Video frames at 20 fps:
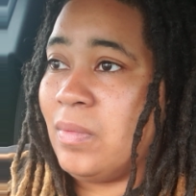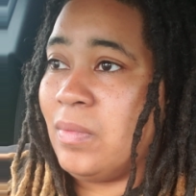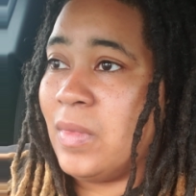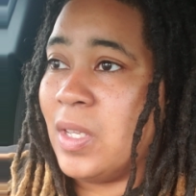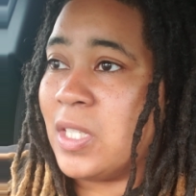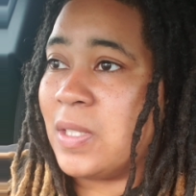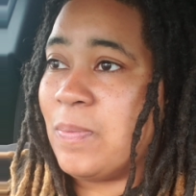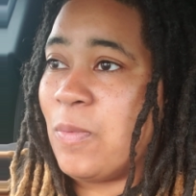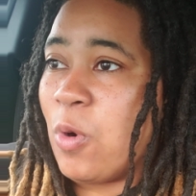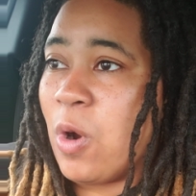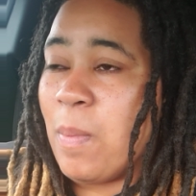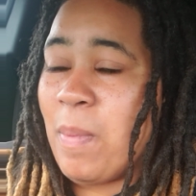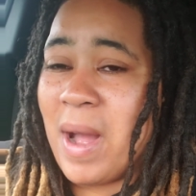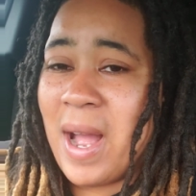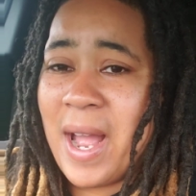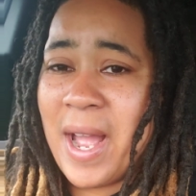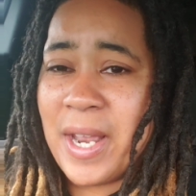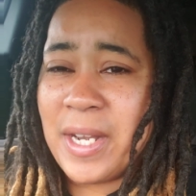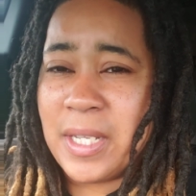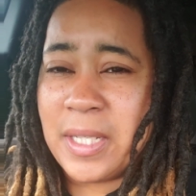is more
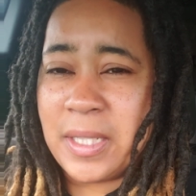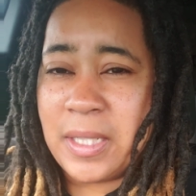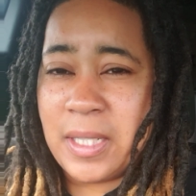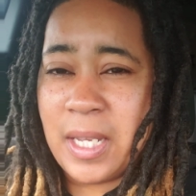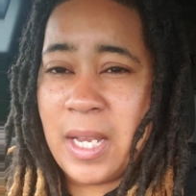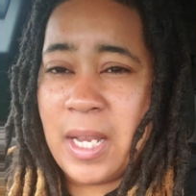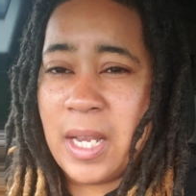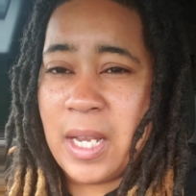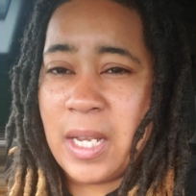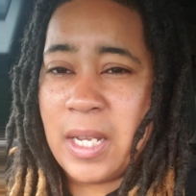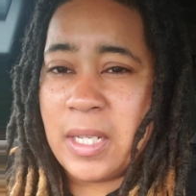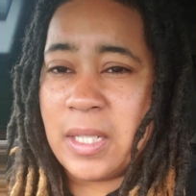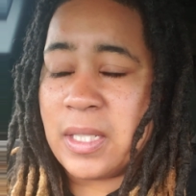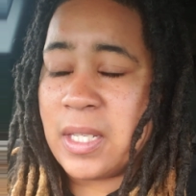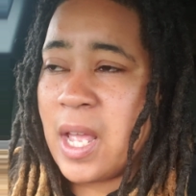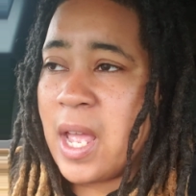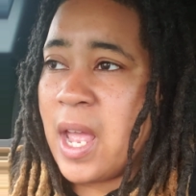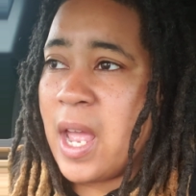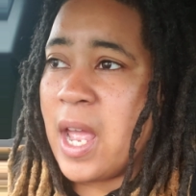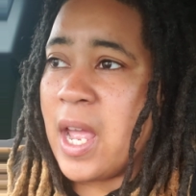behind the
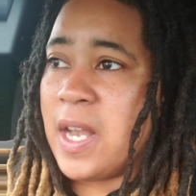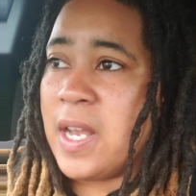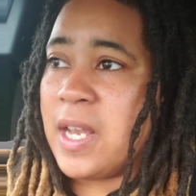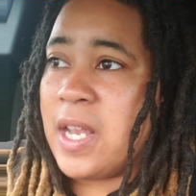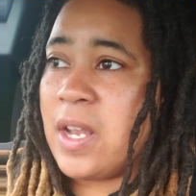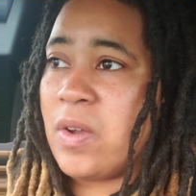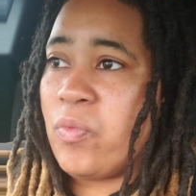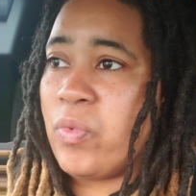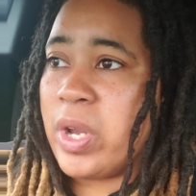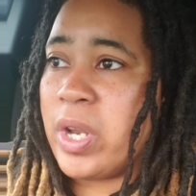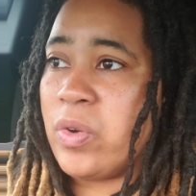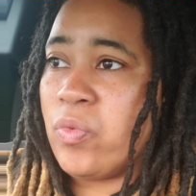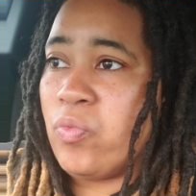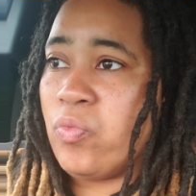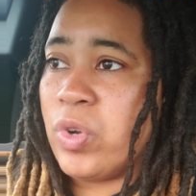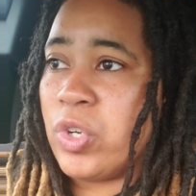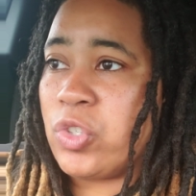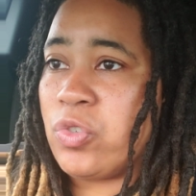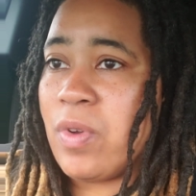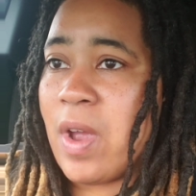scenes. And then when
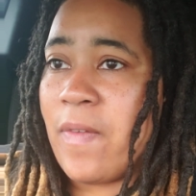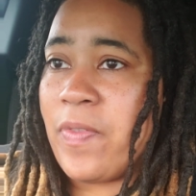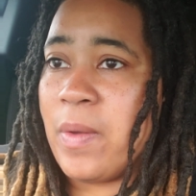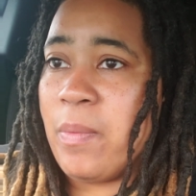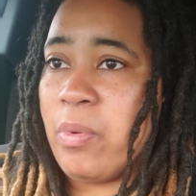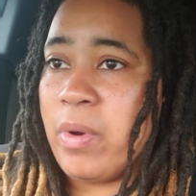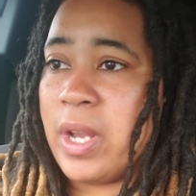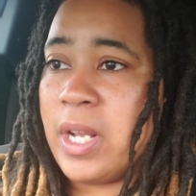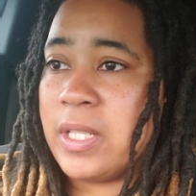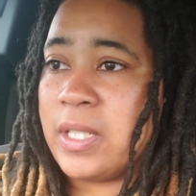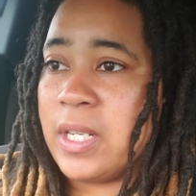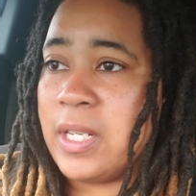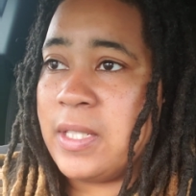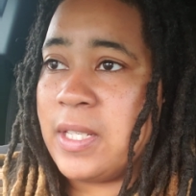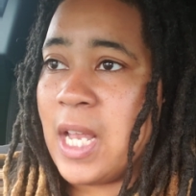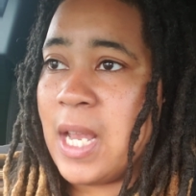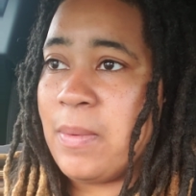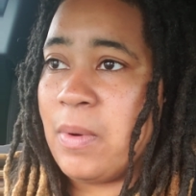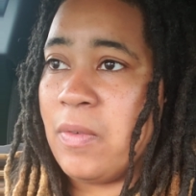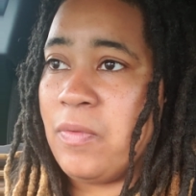what you have to bring to the
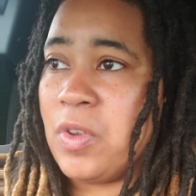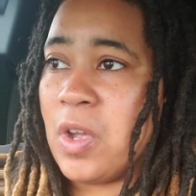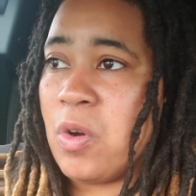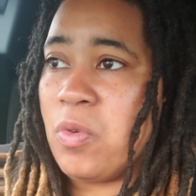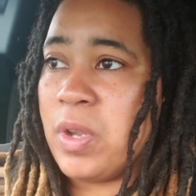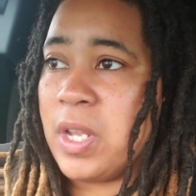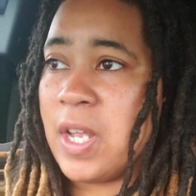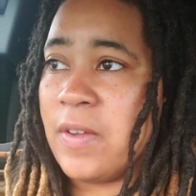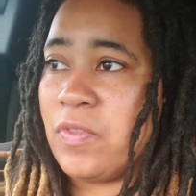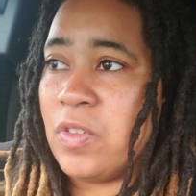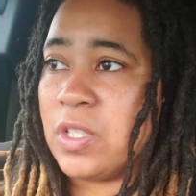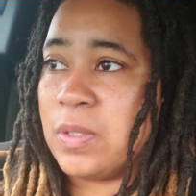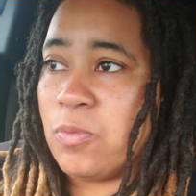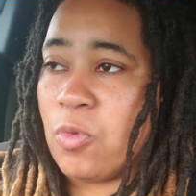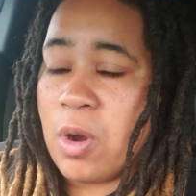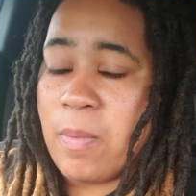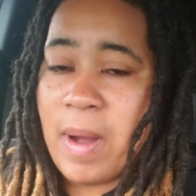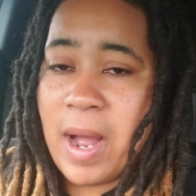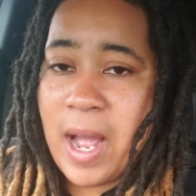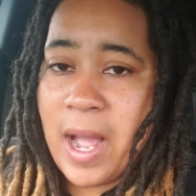table, if your gift is
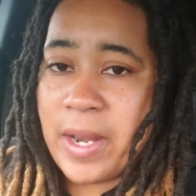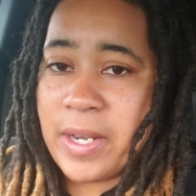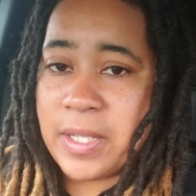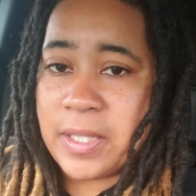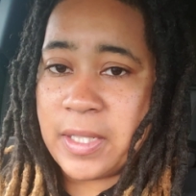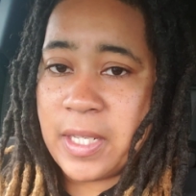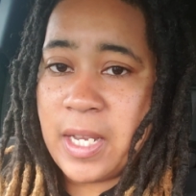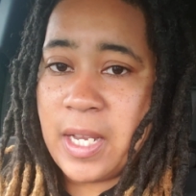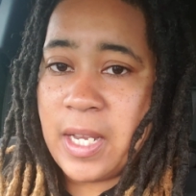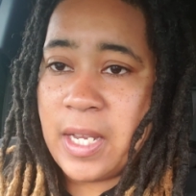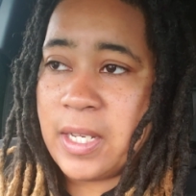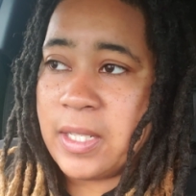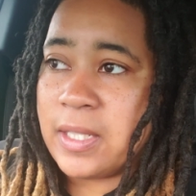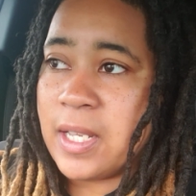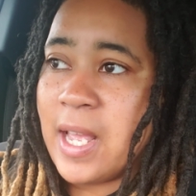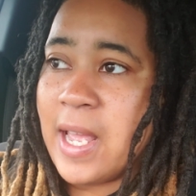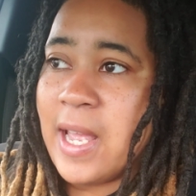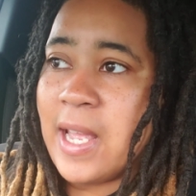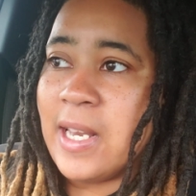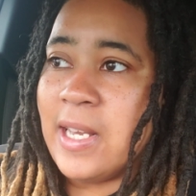more behind the scenes,
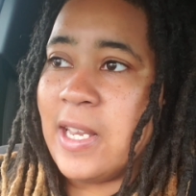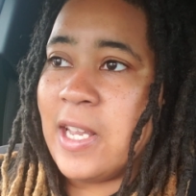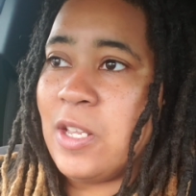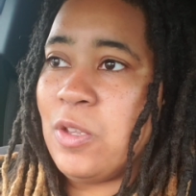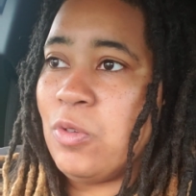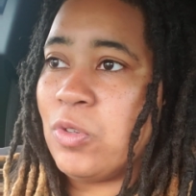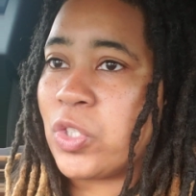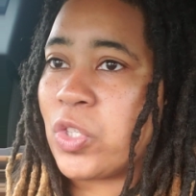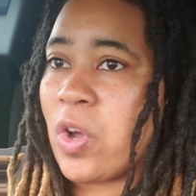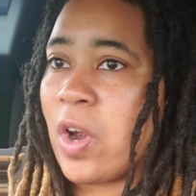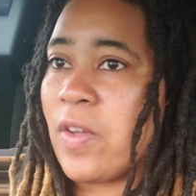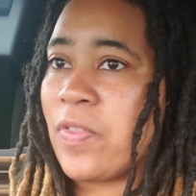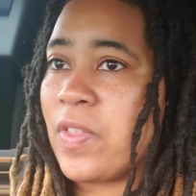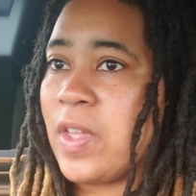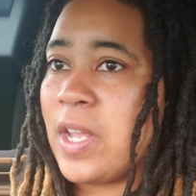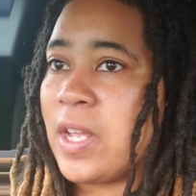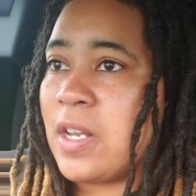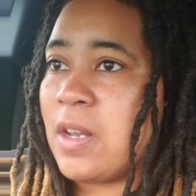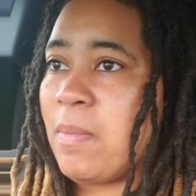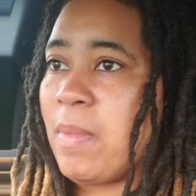then you start
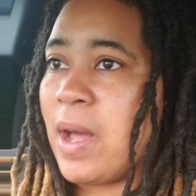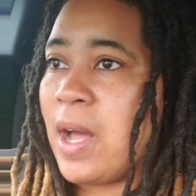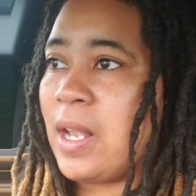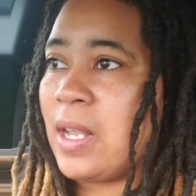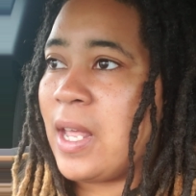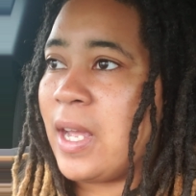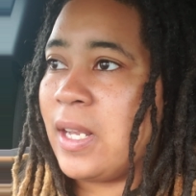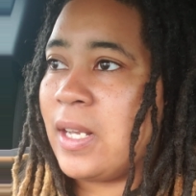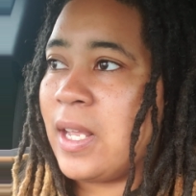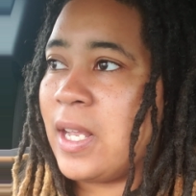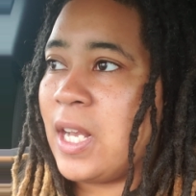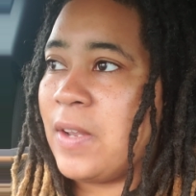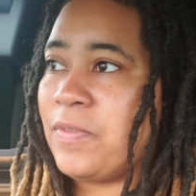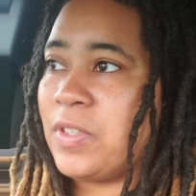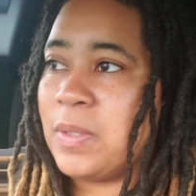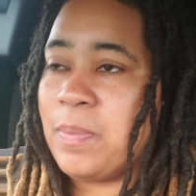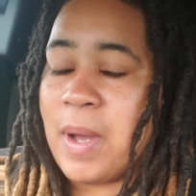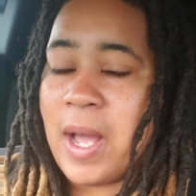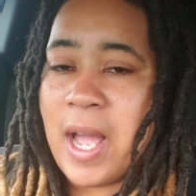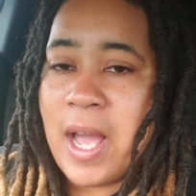thinking about, like, dang, if
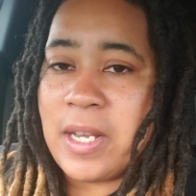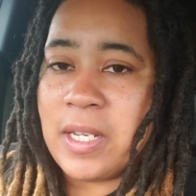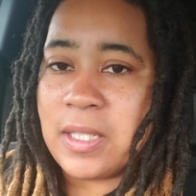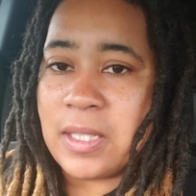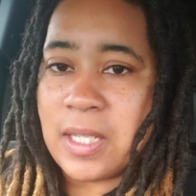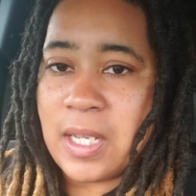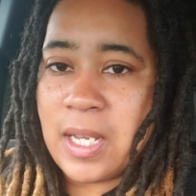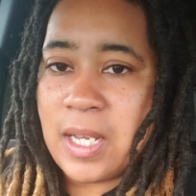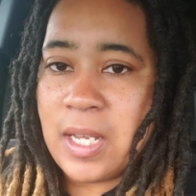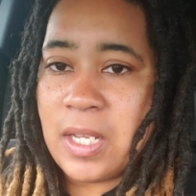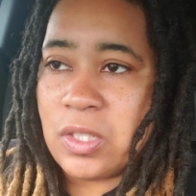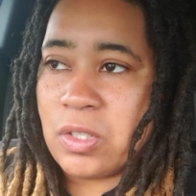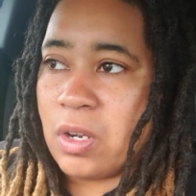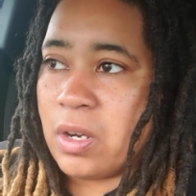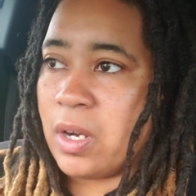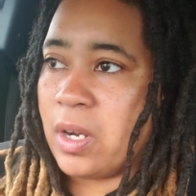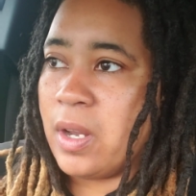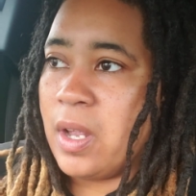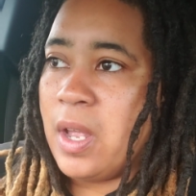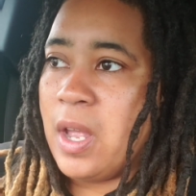it's behind the scenes,
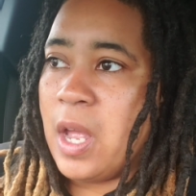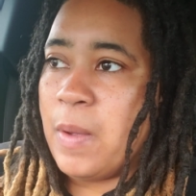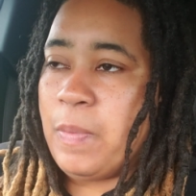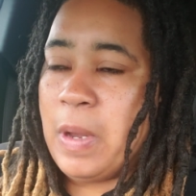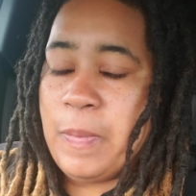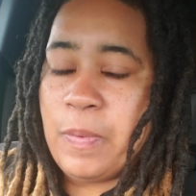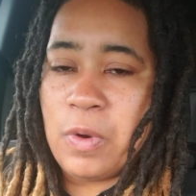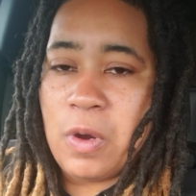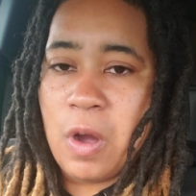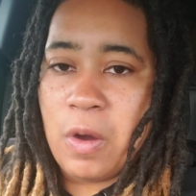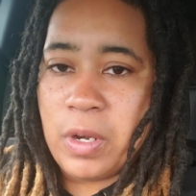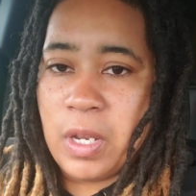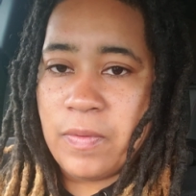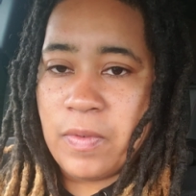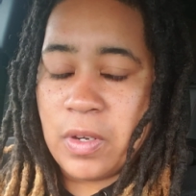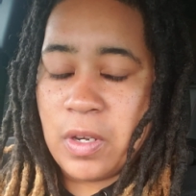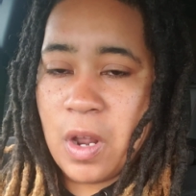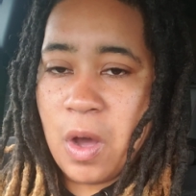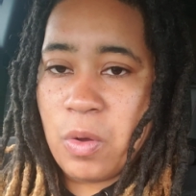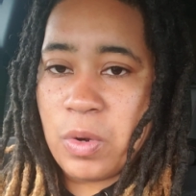or people gonna
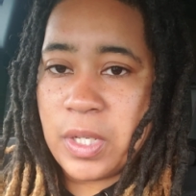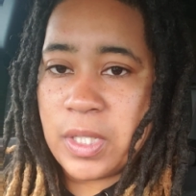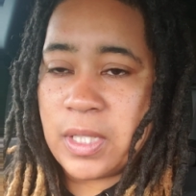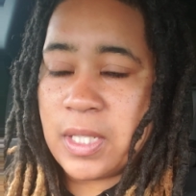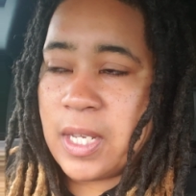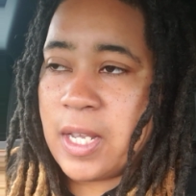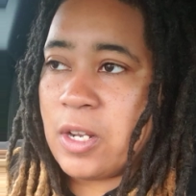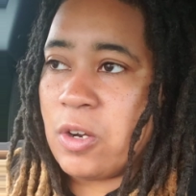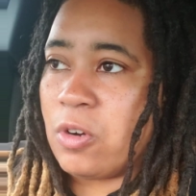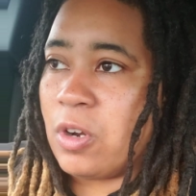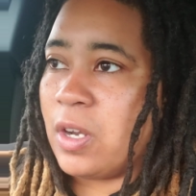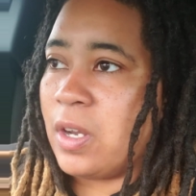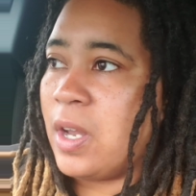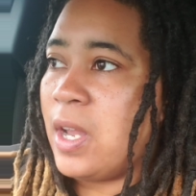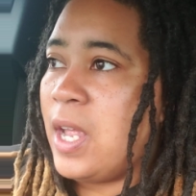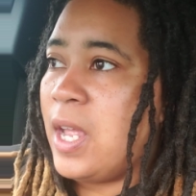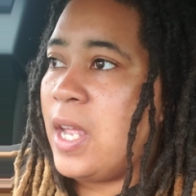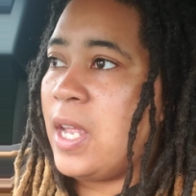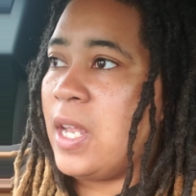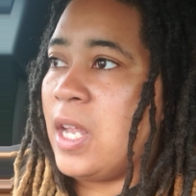even notice it, or
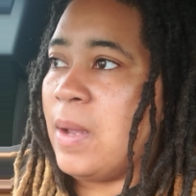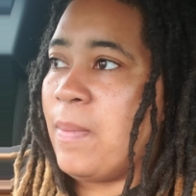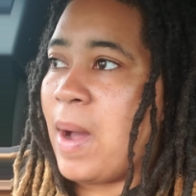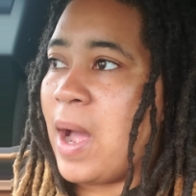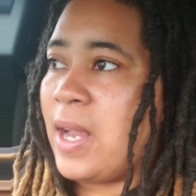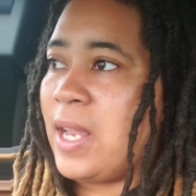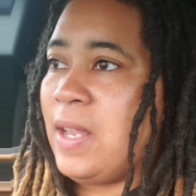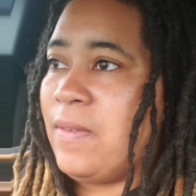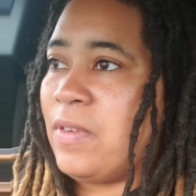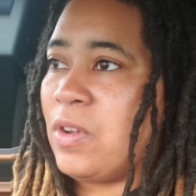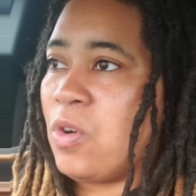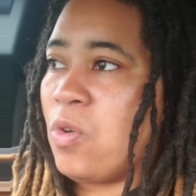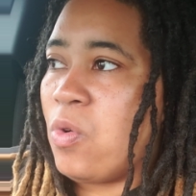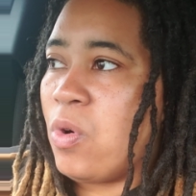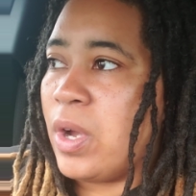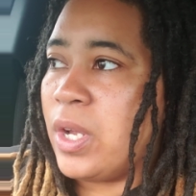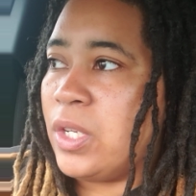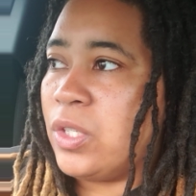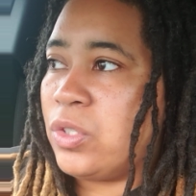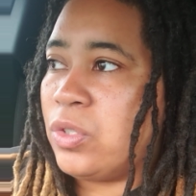am I even
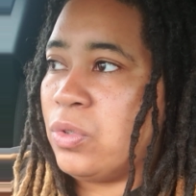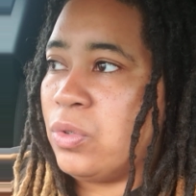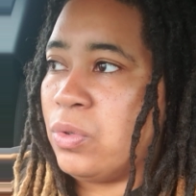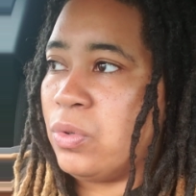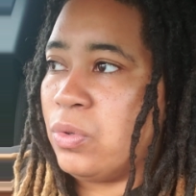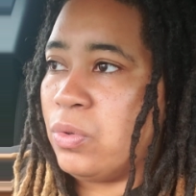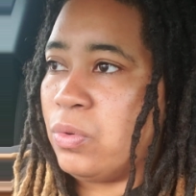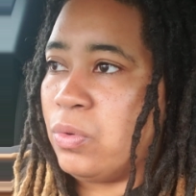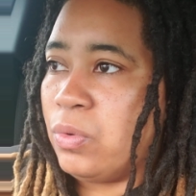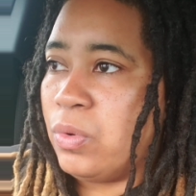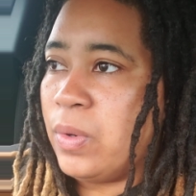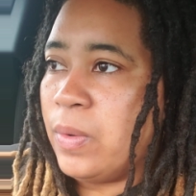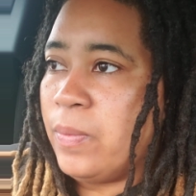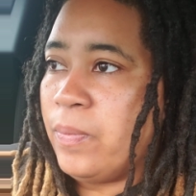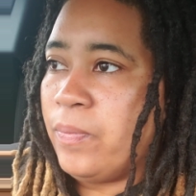going to,